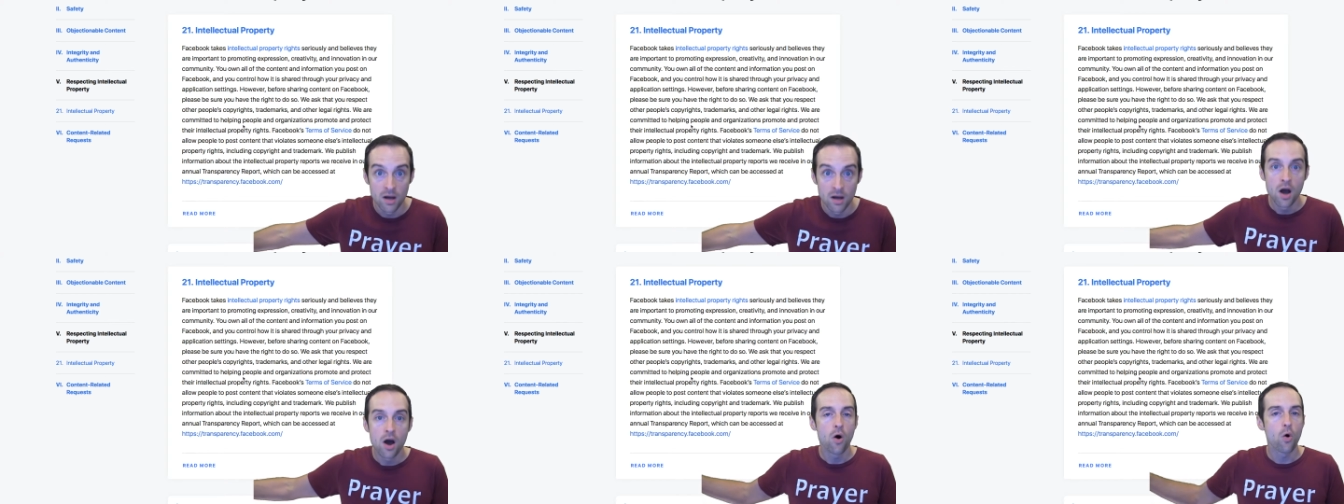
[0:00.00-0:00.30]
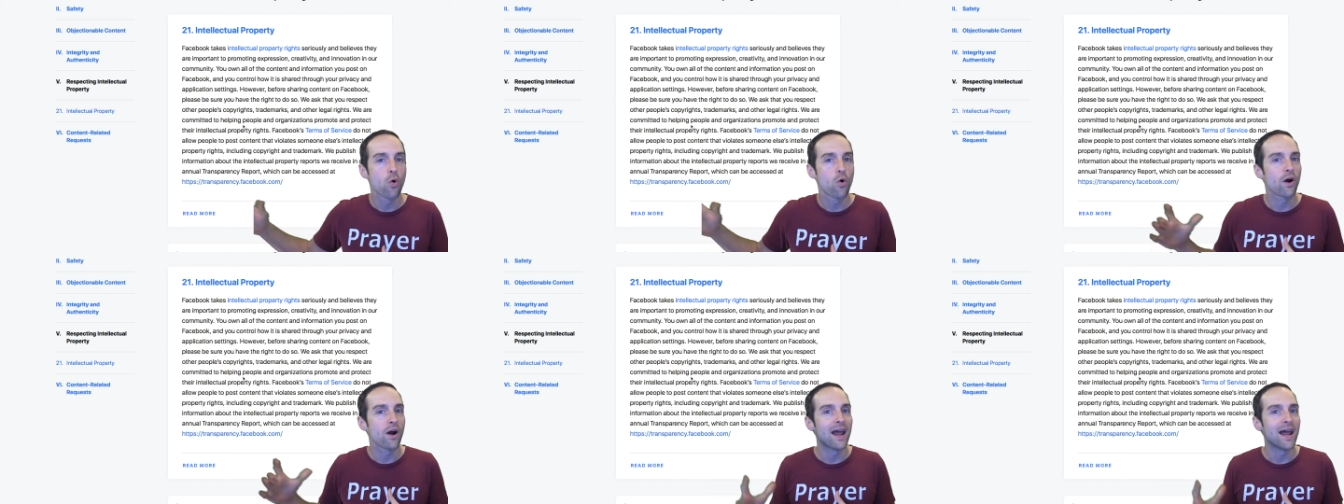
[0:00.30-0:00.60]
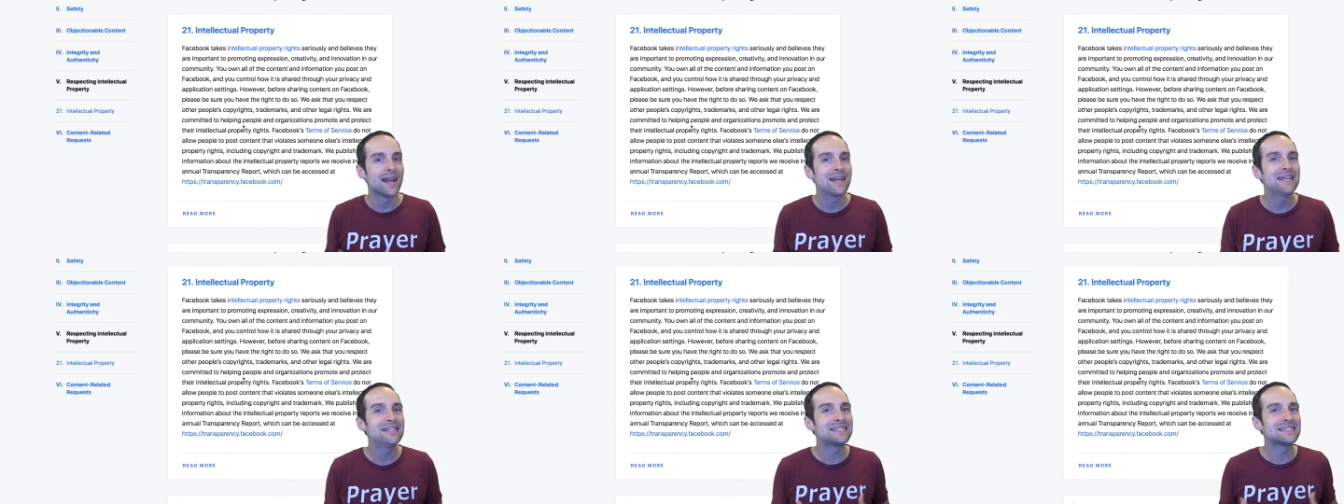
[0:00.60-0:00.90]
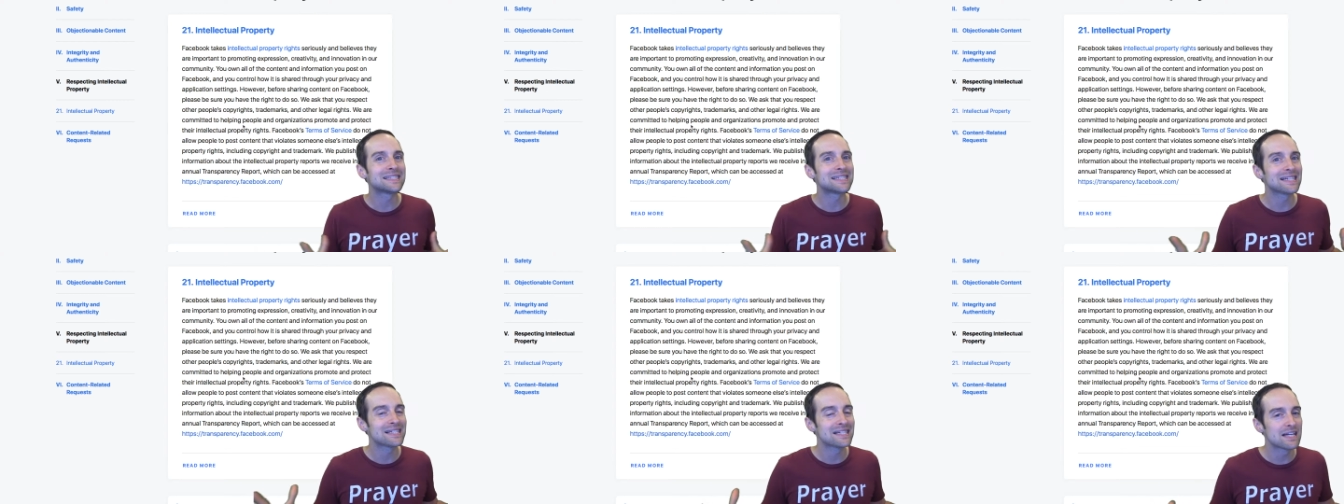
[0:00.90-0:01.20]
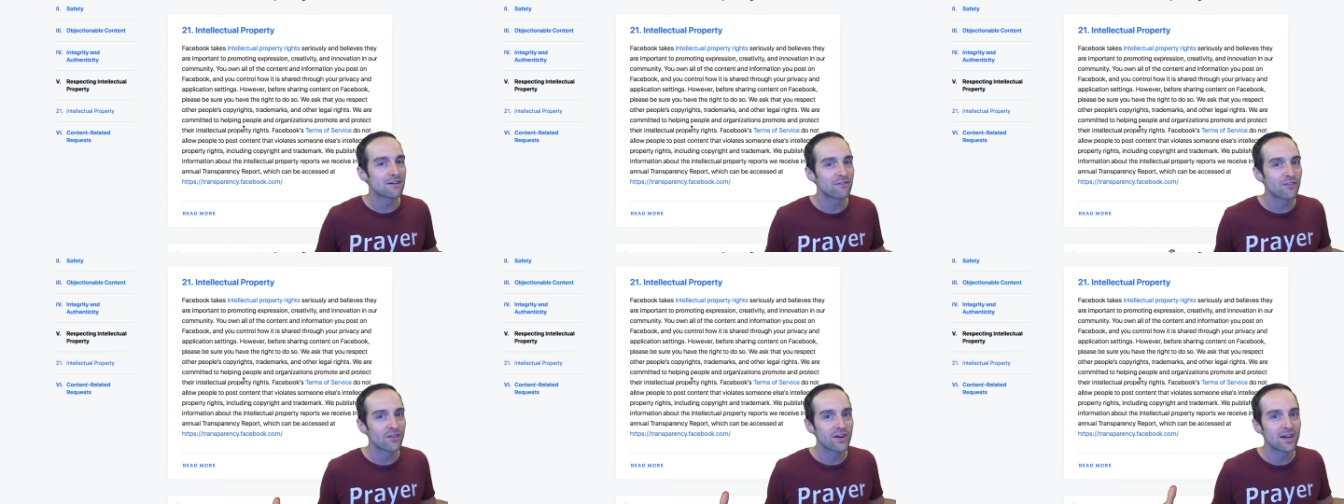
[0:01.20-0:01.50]
or any
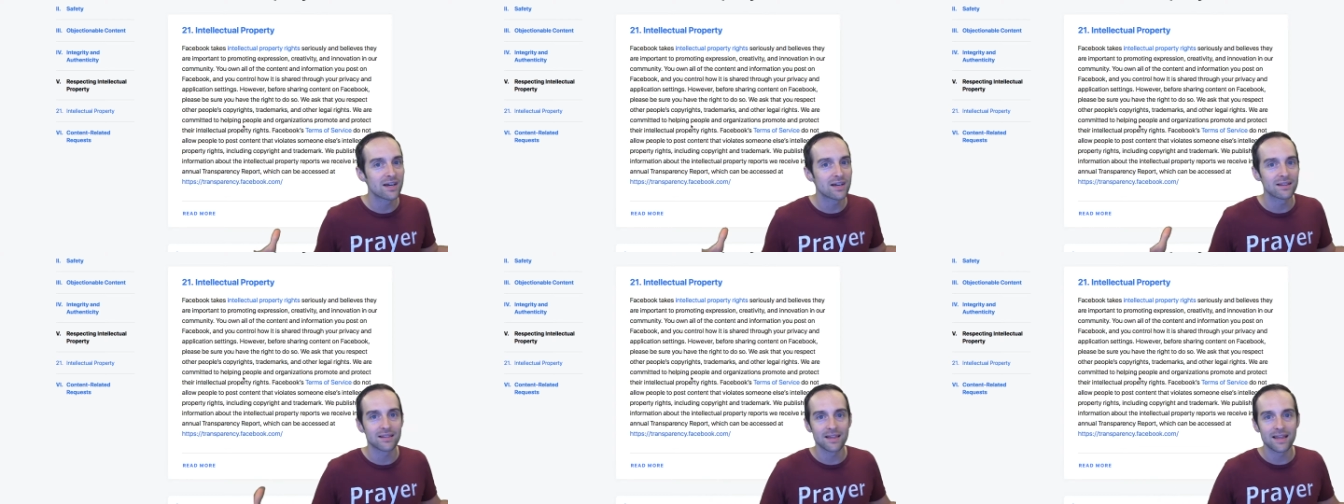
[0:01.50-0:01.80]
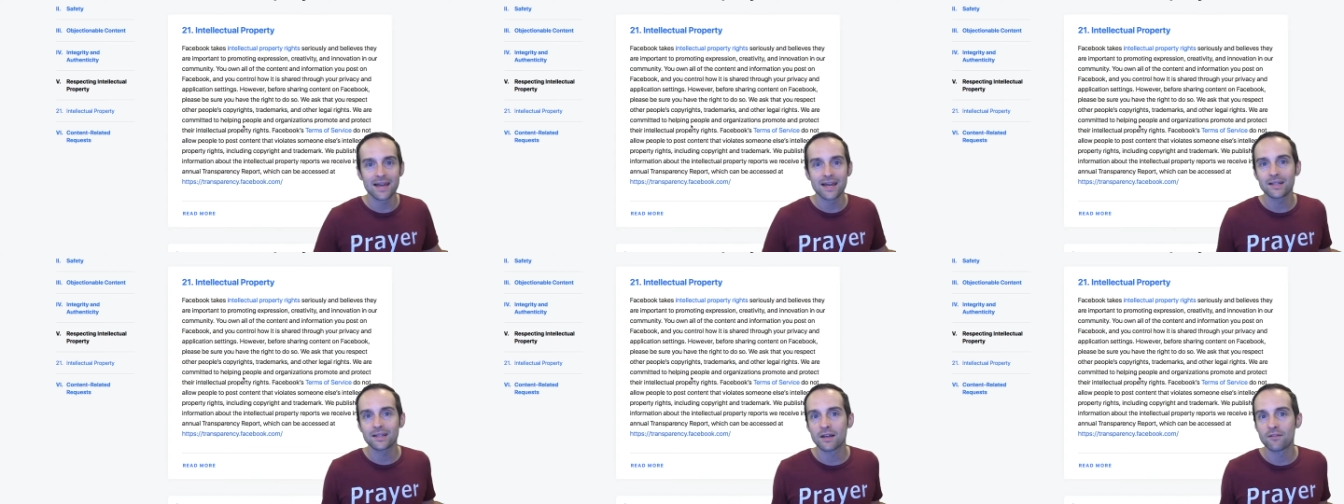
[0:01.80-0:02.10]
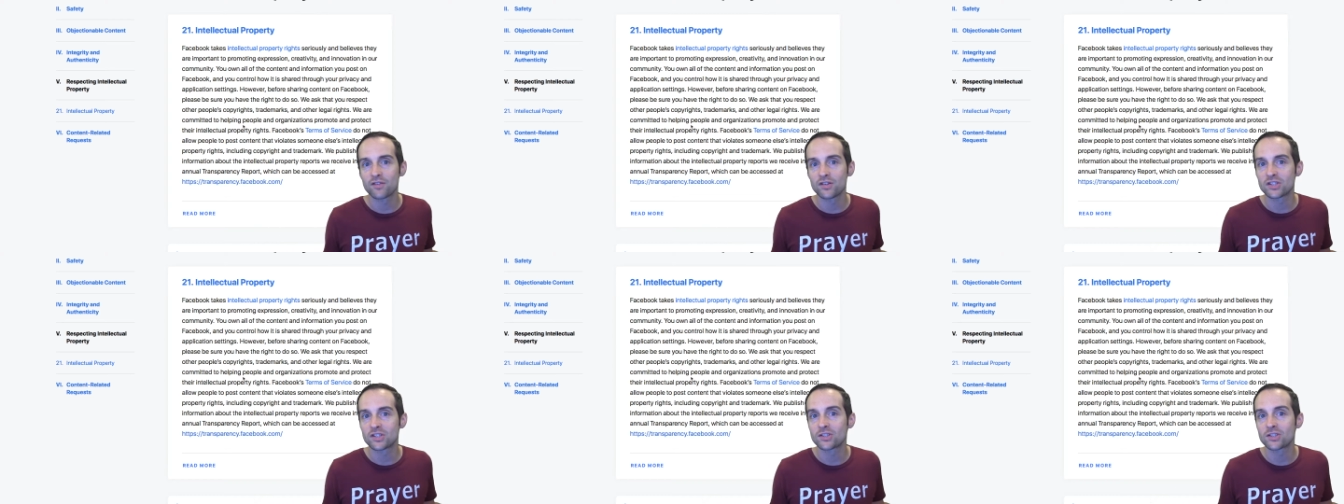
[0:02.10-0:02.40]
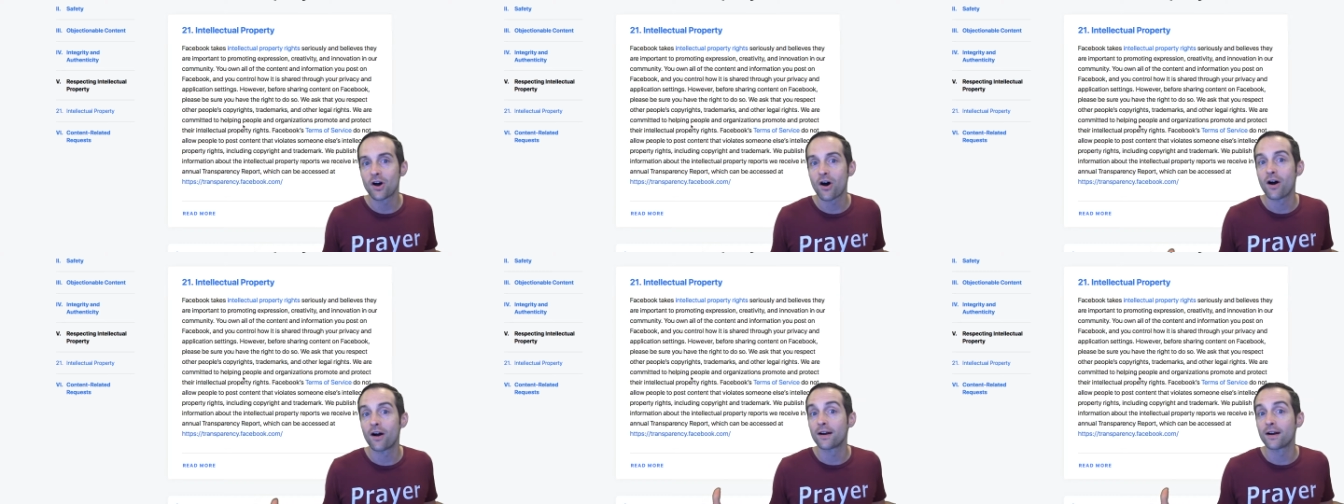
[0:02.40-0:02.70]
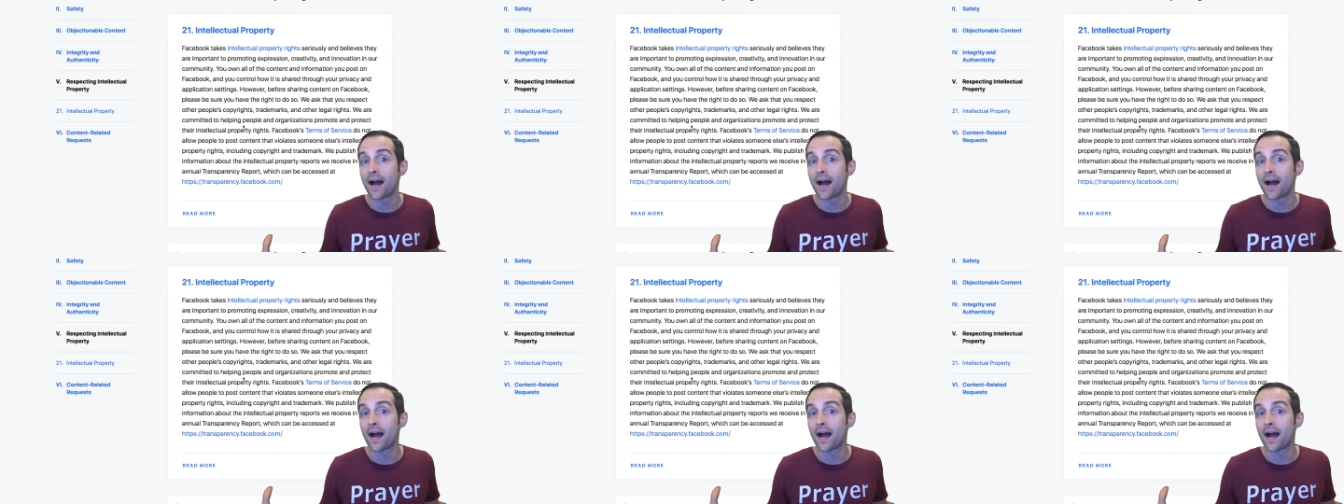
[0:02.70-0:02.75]
significant length of a song.